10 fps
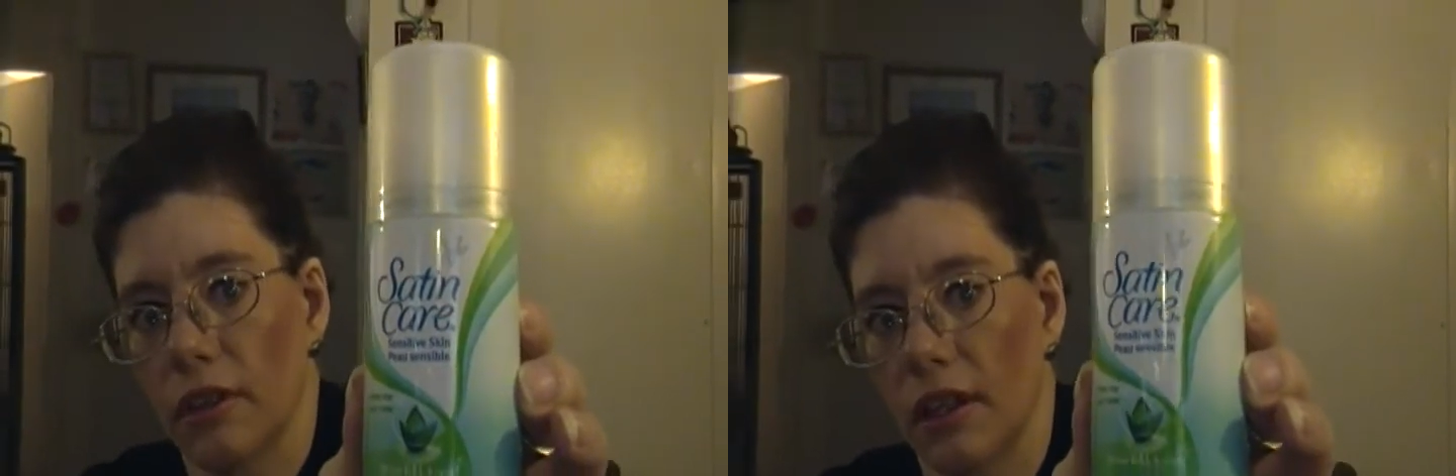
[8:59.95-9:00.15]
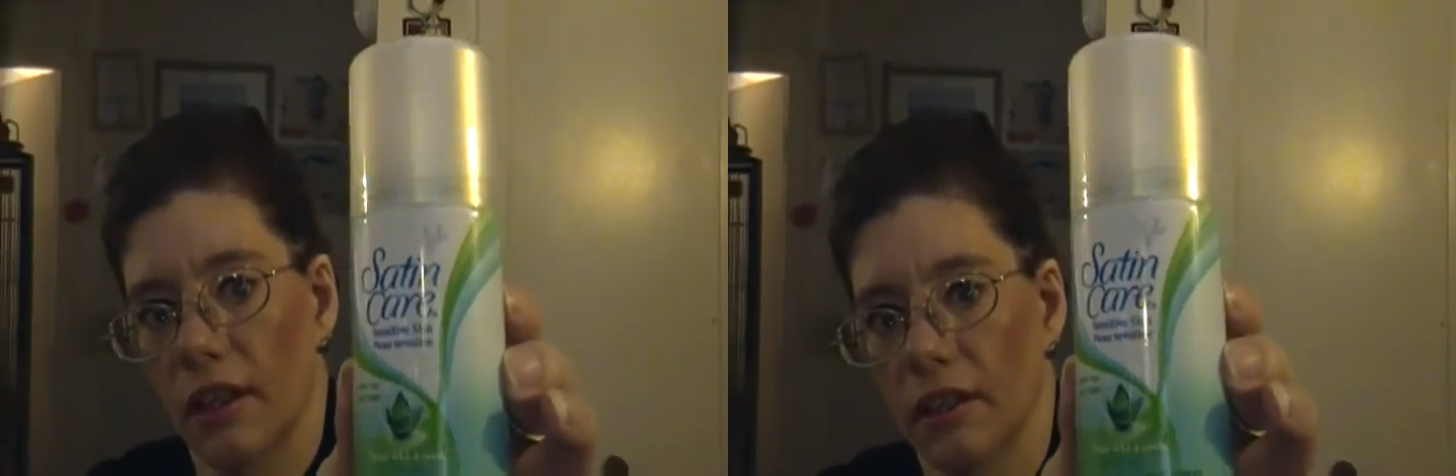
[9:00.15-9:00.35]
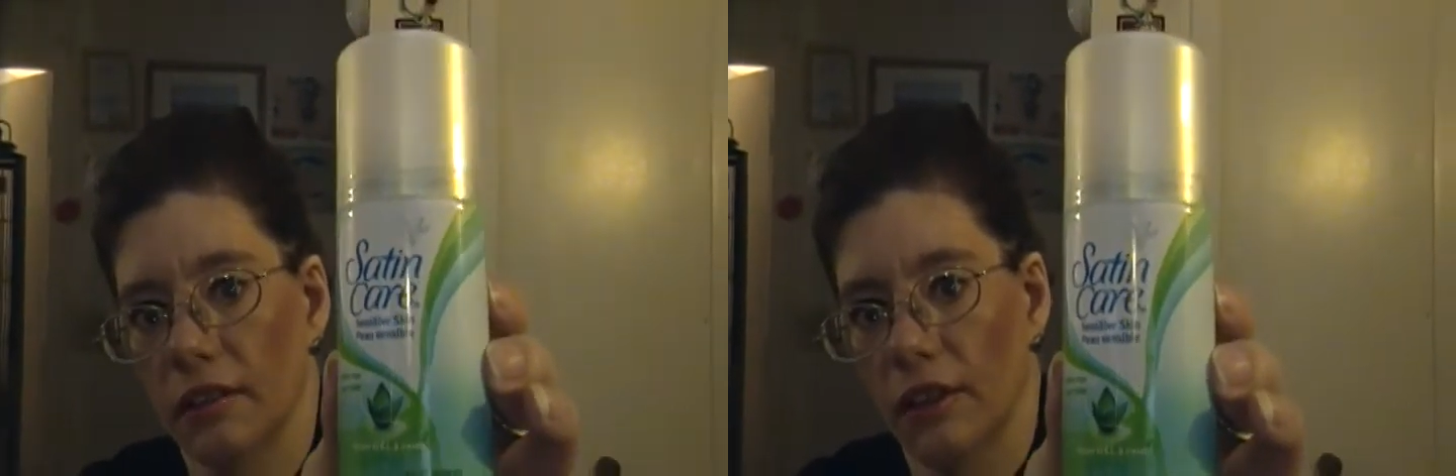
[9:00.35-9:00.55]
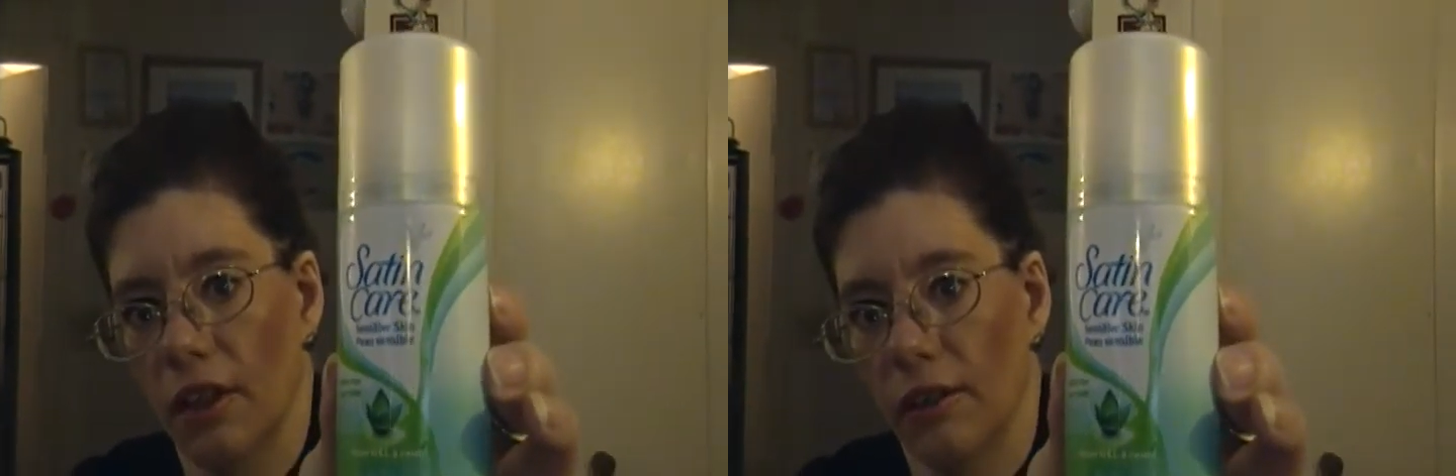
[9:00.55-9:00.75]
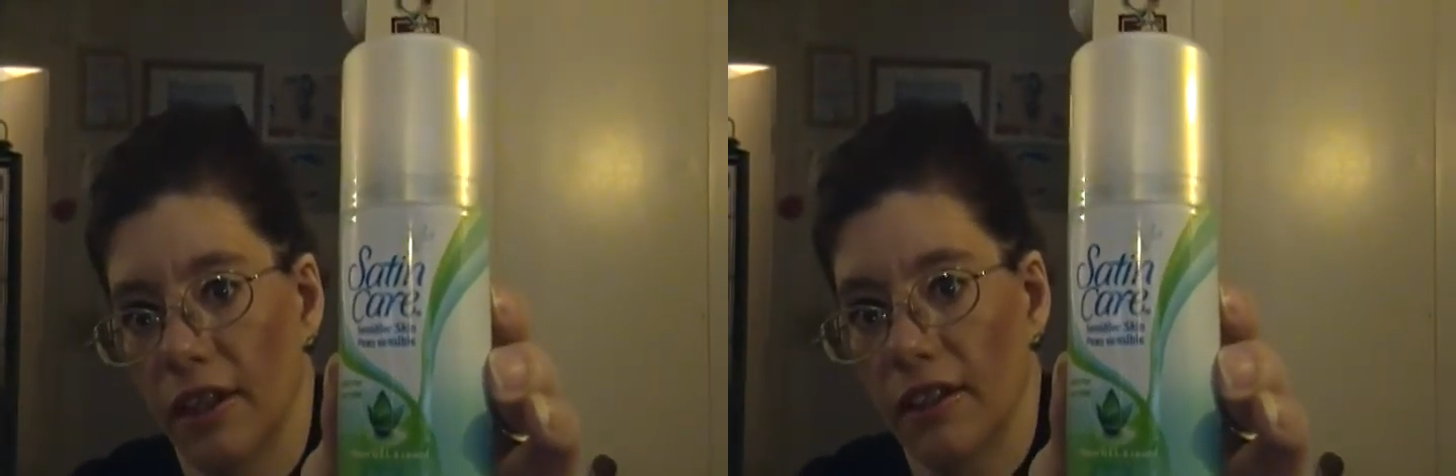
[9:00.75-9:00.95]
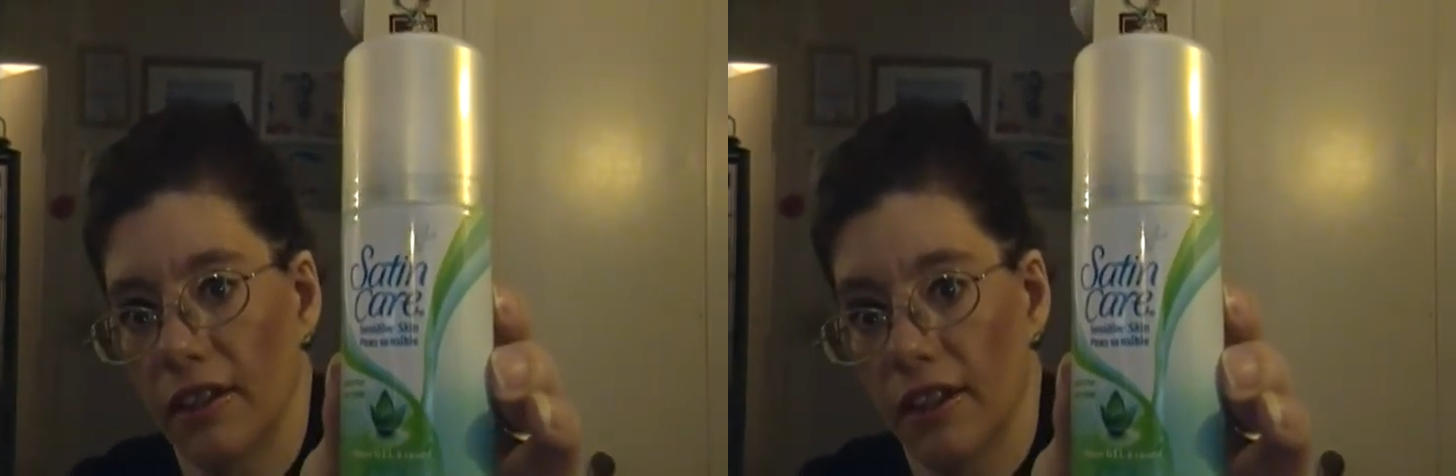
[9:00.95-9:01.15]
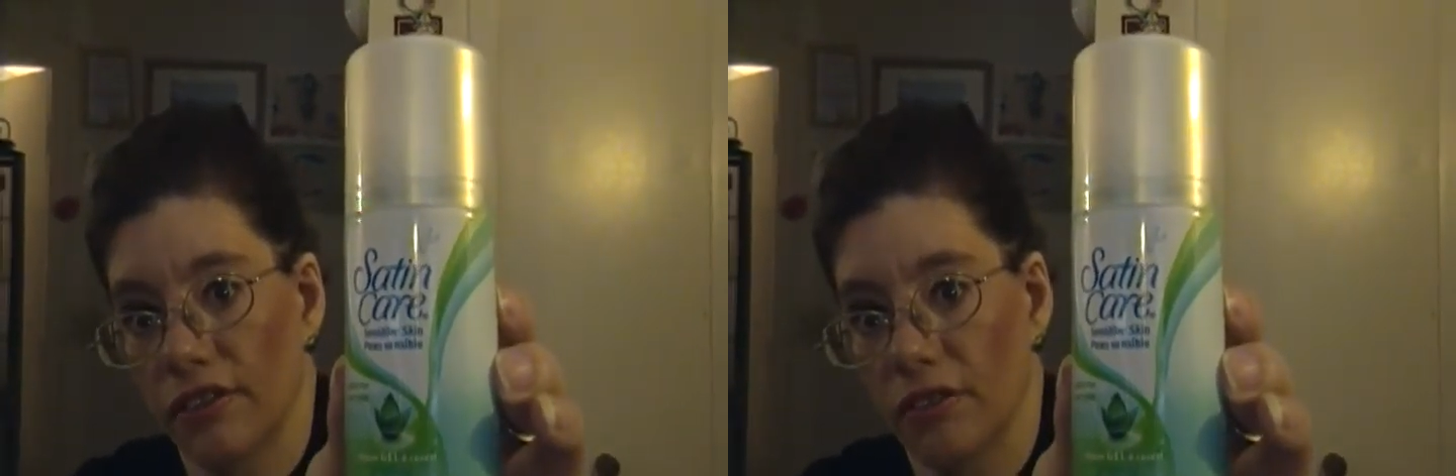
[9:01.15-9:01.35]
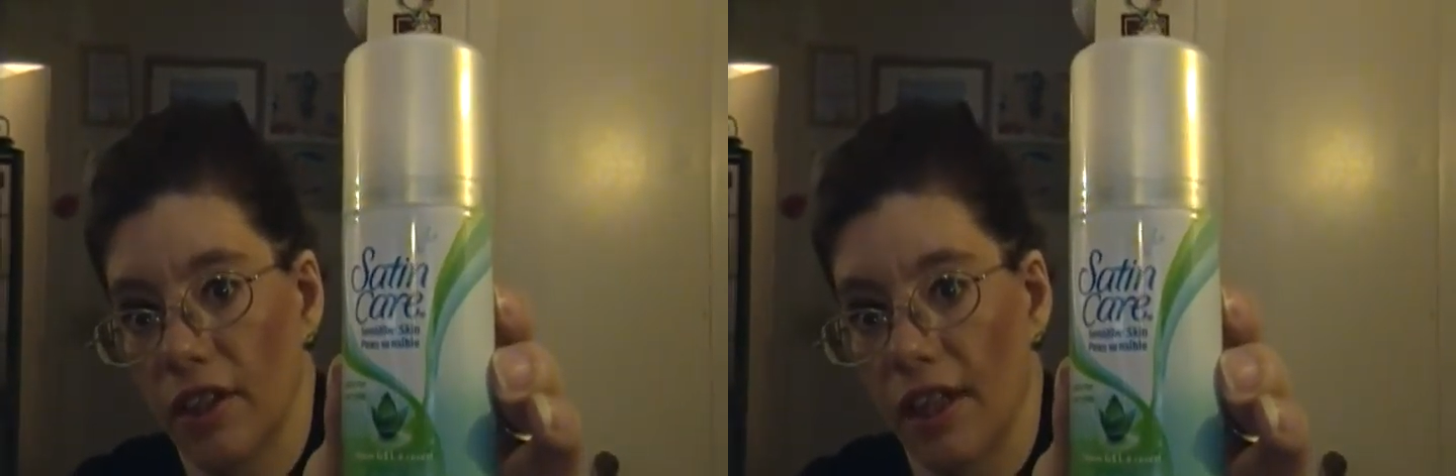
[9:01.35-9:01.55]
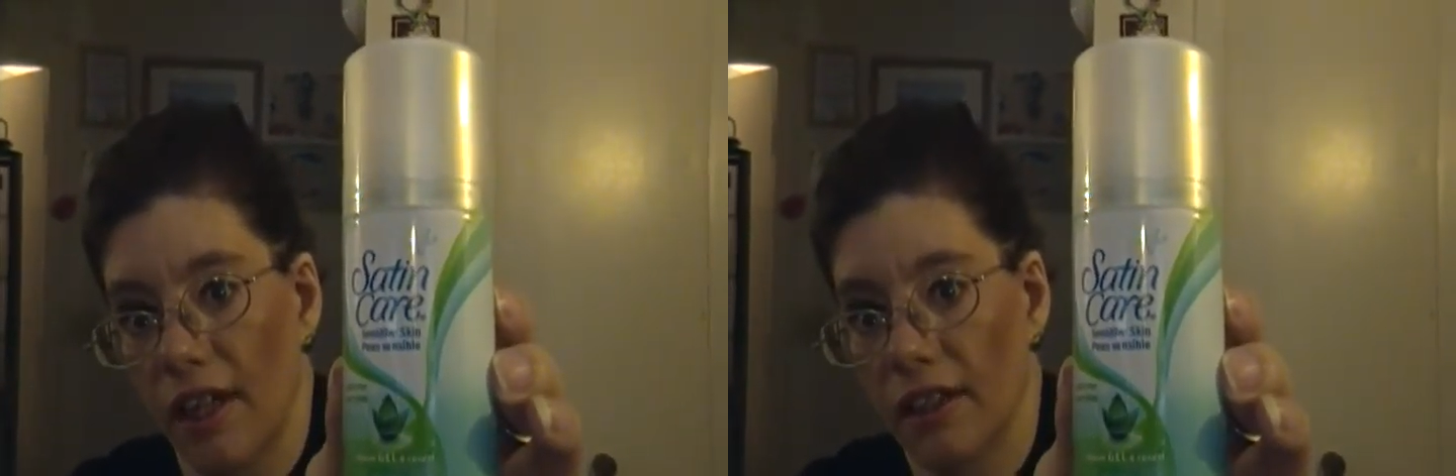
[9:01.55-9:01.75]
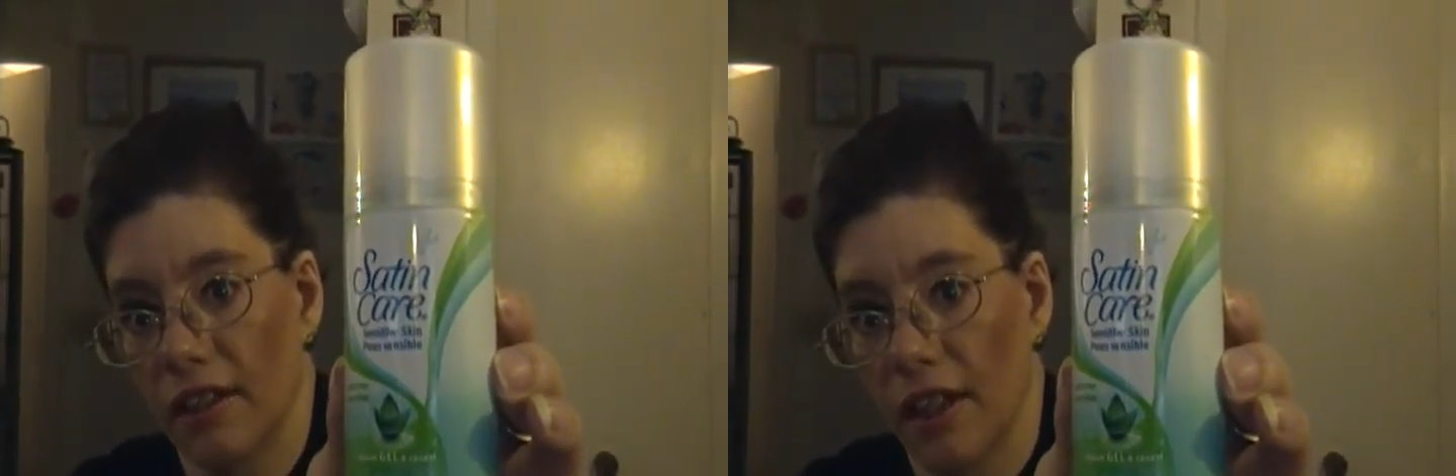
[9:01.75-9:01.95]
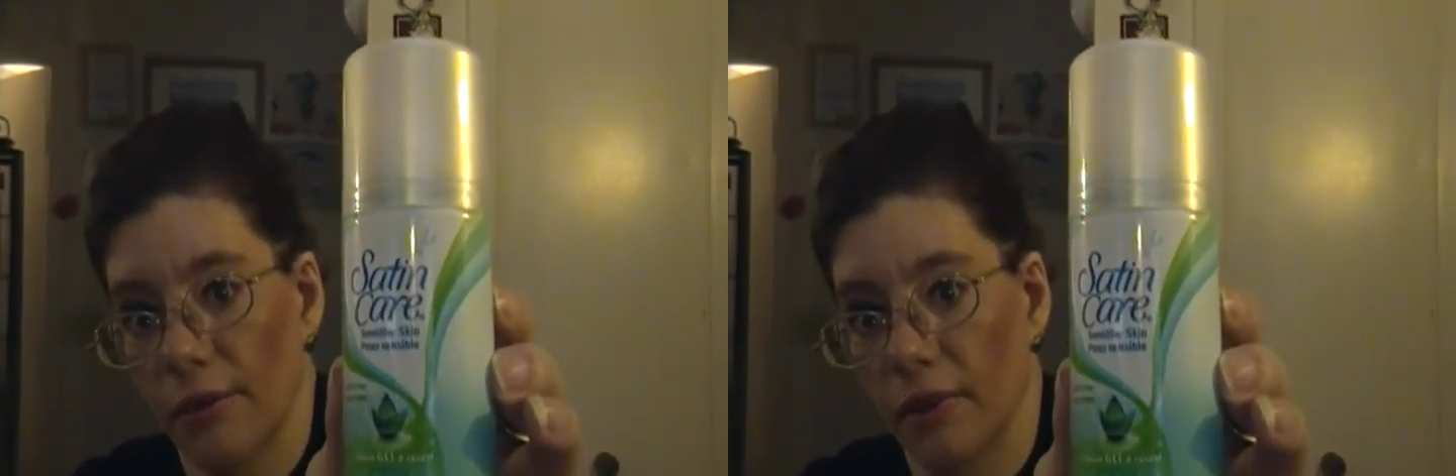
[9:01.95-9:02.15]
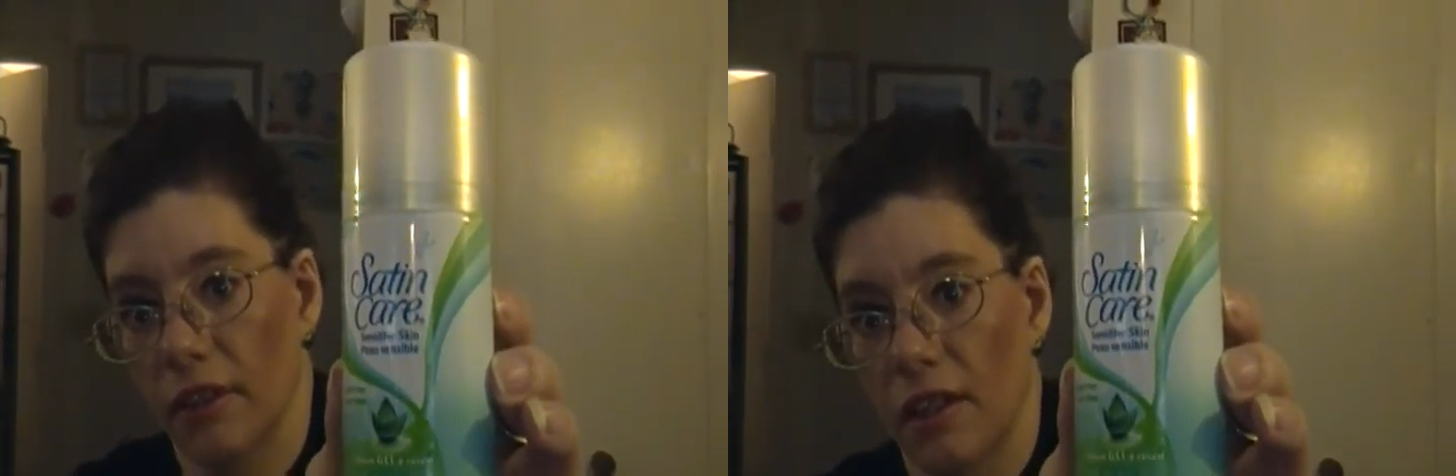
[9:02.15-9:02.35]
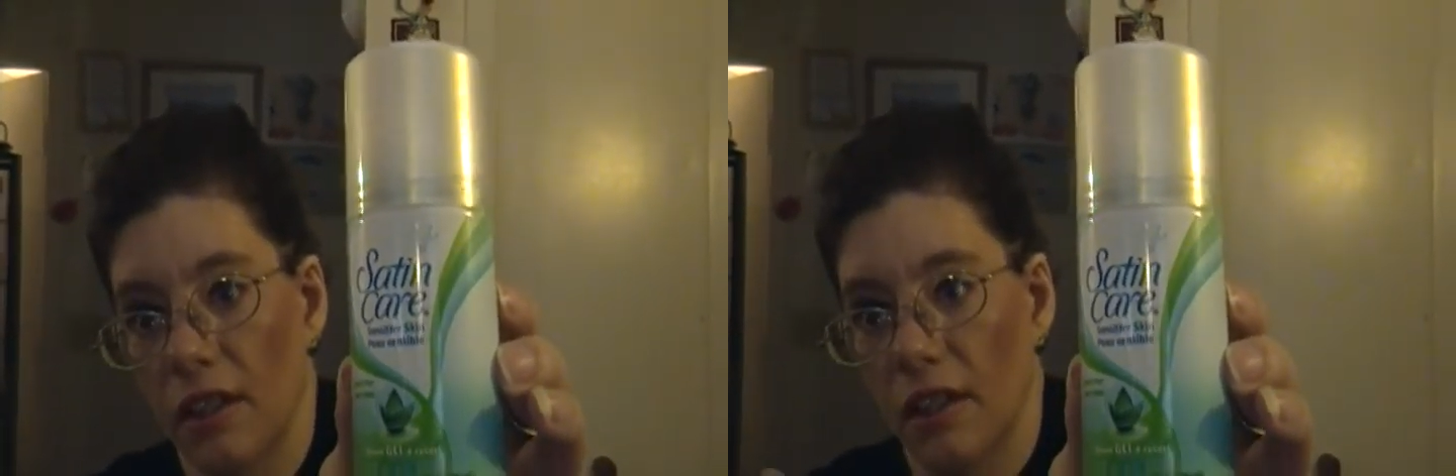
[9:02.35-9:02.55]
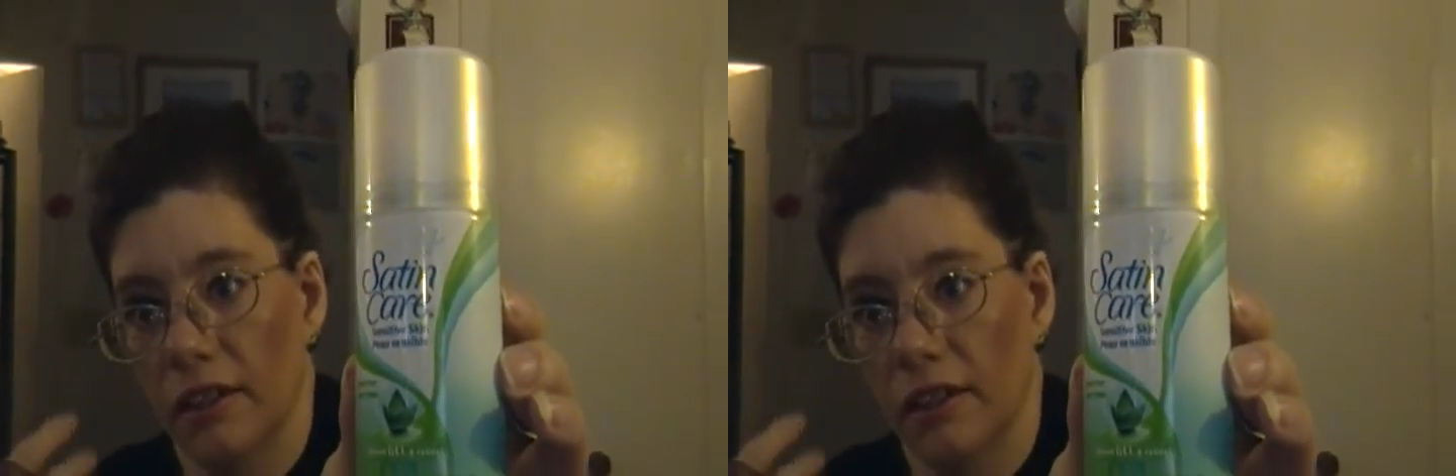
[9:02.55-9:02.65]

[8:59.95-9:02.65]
And, you know, and I get an extra day out of the other one.